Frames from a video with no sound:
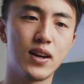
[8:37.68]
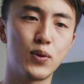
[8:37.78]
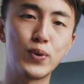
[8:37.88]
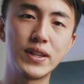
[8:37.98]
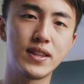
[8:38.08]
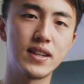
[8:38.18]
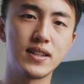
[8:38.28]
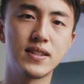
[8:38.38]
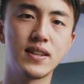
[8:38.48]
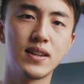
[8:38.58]
with
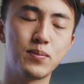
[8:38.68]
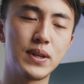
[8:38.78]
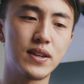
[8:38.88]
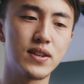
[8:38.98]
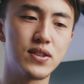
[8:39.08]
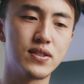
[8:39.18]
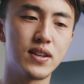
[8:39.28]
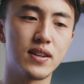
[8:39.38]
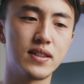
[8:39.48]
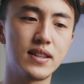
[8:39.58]
it because
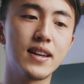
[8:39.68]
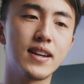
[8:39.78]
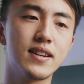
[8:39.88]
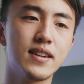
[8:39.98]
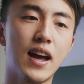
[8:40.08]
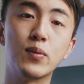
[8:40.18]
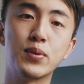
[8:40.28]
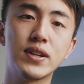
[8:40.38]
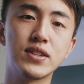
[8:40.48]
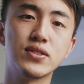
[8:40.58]
the light
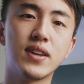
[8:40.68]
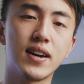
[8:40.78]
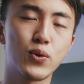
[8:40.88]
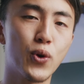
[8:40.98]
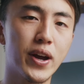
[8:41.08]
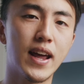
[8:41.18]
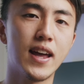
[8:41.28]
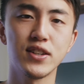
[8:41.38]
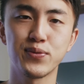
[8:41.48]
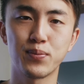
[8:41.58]
output is not quite
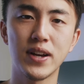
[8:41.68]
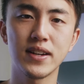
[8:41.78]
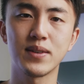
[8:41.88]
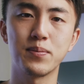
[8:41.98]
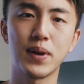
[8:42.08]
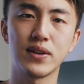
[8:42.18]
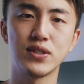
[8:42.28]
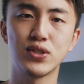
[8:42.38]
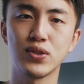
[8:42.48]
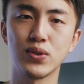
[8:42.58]
as bright
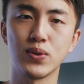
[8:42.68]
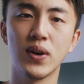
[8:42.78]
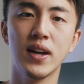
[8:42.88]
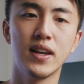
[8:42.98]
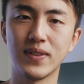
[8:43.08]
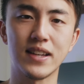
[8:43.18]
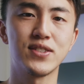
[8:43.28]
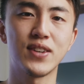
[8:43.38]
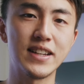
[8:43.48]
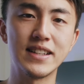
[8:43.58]
compared to like a
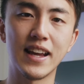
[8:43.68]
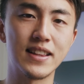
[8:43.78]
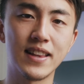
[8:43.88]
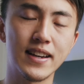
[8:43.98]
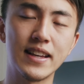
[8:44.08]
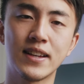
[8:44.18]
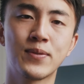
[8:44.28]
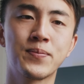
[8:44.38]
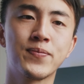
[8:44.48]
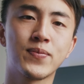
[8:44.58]
sunny day lighting.
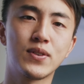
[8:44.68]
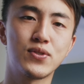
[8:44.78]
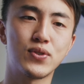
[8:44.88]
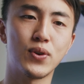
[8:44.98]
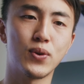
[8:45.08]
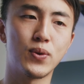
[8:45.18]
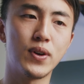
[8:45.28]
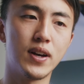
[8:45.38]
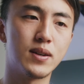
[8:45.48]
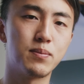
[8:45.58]
So,
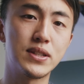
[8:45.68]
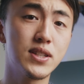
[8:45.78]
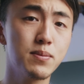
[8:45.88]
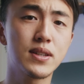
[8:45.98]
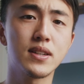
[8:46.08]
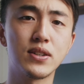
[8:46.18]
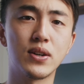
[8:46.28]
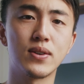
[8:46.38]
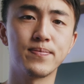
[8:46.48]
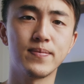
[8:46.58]
but typically,
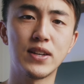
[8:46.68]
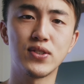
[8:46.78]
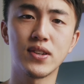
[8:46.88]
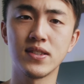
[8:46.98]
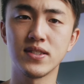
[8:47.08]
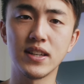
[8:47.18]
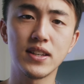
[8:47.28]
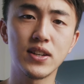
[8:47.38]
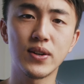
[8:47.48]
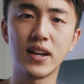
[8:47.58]
as you can see
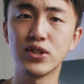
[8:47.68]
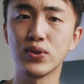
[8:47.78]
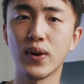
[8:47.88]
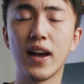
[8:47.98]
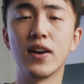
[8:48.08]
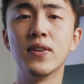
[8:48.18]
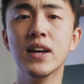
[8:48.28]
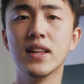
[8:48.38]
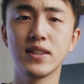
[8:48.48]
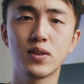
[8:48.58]
here, I do have
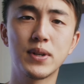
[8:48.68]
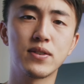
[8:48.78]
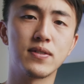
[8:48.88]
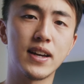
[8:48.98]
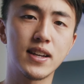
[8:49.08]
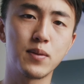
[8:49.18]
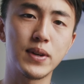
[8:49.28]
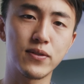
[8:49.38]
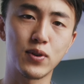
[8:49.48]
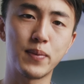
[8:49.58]
a little bit of light
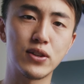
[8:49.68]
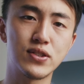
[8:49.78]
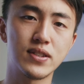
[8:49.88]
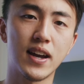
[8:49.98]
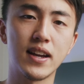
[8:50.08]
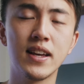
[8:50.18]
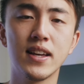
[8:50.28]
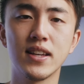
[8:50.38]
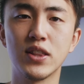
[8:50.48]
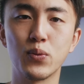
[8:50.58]
coming from outside
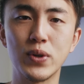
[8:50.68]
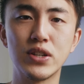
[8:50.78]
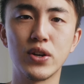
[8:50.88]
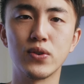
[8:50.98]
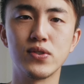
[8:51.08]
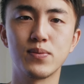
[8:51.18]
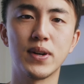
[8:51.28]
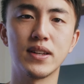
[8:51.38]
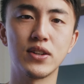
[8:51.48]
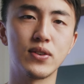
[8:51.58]
in the windows,
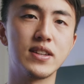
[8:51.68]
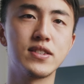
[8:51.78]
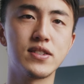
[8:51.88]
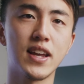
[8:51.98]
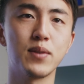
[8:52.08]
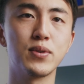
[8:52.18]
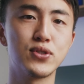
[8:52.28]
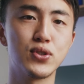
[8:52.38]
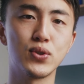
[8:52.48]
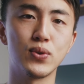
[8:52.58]
but this is able
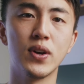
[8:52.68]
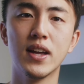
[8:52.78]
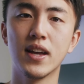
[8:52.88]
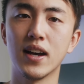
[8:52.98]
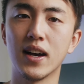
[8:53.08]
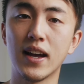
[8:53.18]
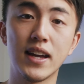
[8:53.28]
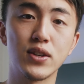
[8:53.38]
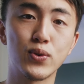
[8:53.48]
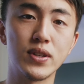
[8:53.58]
to
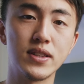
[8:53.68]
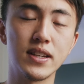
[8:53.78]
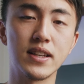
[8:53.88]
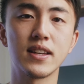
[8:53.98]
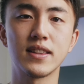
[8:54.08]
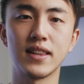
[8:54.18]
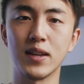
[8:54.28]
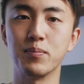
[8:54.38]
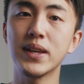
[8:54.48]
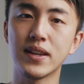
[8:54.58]
adequately
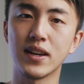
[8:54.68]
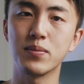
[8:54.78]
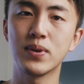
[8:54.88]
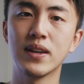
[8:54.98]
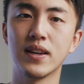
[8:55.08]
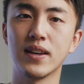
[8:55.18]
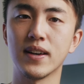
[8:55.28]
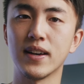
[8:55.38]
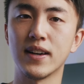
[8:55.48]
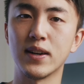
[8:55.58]
light me up,
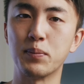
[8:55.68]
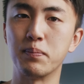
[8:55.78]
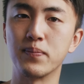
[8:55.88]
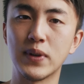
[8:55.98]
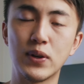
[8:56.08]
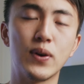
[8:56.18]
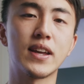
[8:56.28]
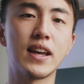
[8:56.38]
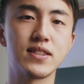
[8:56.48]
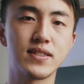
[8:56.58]

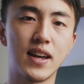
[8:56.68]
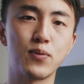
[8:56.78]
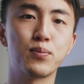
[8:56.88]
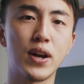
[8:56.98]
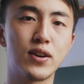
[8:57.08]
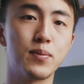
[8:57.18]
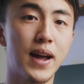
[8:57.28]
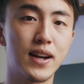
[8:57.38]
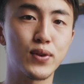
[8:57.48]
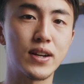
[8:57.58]
against that brighter
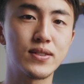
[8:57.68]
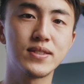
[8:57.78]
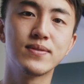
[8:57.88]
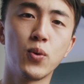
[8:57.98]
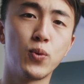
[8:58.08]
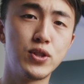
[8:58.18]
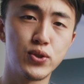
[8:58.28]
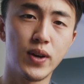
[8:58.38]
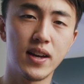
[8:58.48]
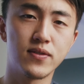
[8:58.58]
background. Once
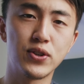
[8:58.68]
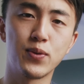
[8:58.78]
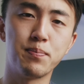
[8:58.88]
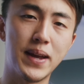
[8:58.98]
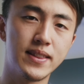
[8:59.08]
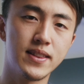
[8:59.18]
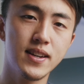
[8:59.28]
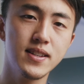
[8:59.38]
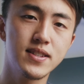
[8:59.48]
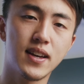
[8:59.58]
you have your main
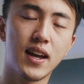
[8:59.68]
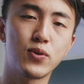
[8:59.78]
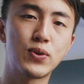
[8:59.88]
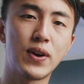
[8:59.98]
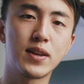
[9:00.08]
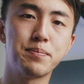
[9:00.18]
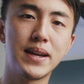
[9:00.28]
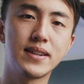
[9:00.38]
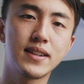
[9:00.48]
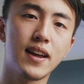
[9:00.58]
light, I would
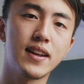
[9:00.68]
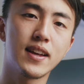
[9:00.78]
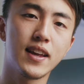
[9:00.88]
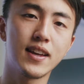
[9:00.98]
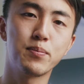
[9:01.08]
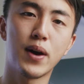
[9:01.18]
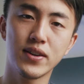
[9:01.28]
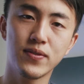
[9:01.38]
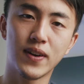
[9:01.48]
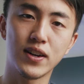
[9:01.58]
recommend getting a
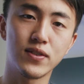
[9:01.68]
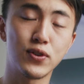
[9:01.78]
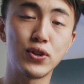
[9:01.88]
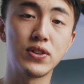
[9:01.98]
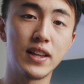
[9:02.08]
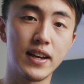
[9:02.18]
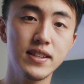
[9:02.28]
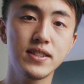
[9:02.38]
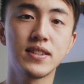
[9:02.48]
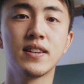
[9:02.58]
modifier for your
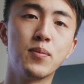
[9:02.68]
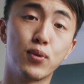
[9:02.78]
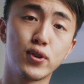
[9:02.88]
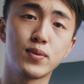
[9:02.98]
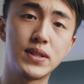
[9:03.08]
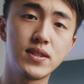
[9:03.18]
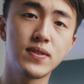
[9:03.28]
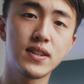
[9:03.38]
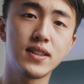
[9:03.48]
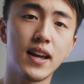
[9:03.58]
light. More
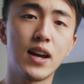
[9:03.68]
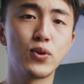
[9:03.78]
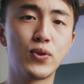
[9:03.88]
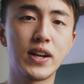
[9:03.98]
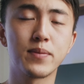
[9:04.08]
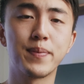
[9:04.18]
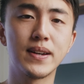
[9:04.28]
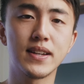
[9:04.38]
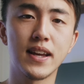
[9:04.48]
specifically, I would recommend